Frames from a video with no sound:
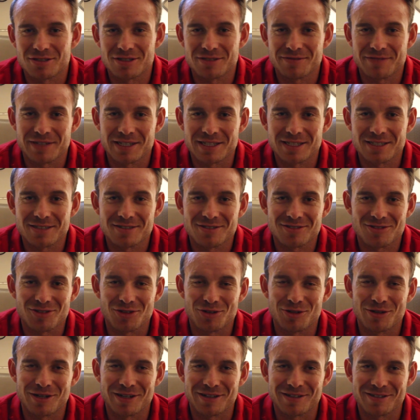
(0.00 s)
to defend it, so
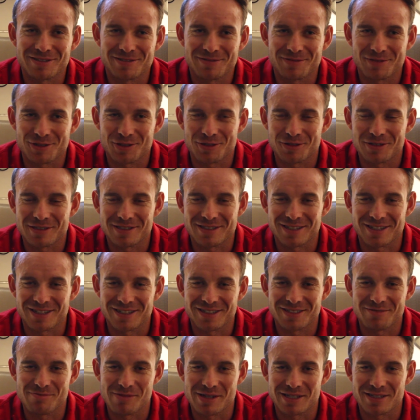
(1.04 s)
for sure it's
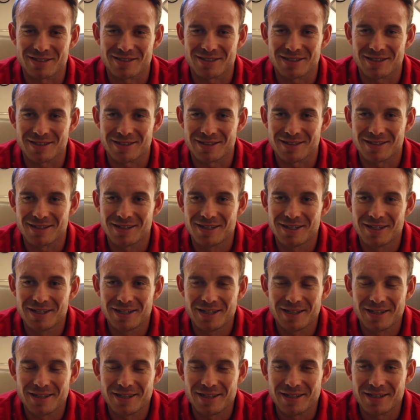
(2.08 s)
hard, but
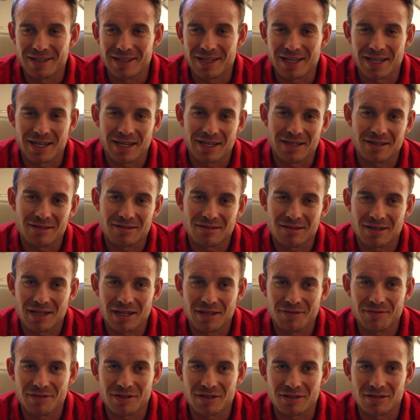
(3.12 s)

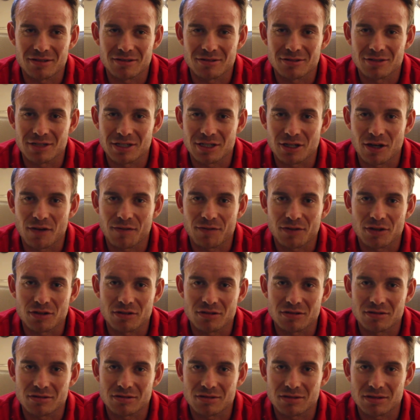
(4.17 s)
I feel good and
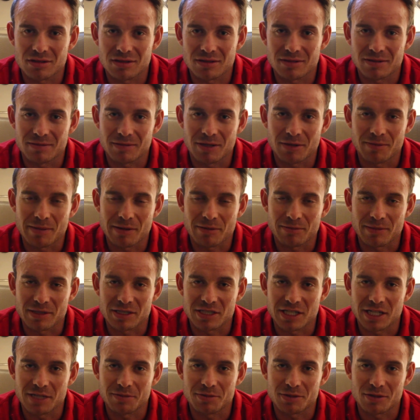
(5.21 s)
confident about my
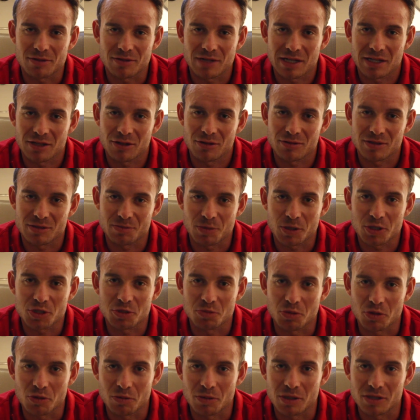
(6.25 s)
shape, so I know it's
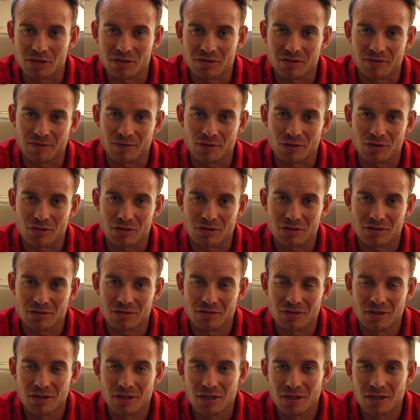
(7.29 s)
possible, but of course